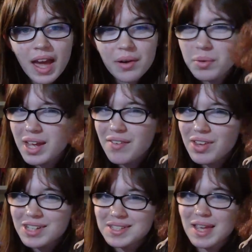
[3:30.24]
I don't really have a
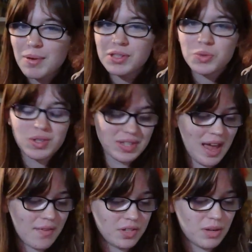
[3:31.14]
lot to say about this one because I
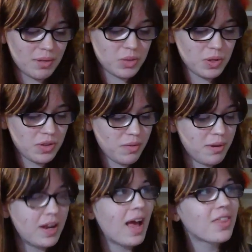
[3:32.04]
haven't done much with her,
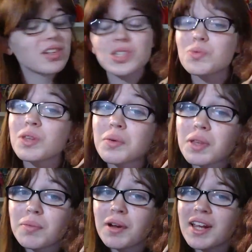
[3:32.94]
but I think she's really,
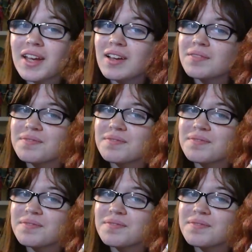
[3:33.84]
really pretty.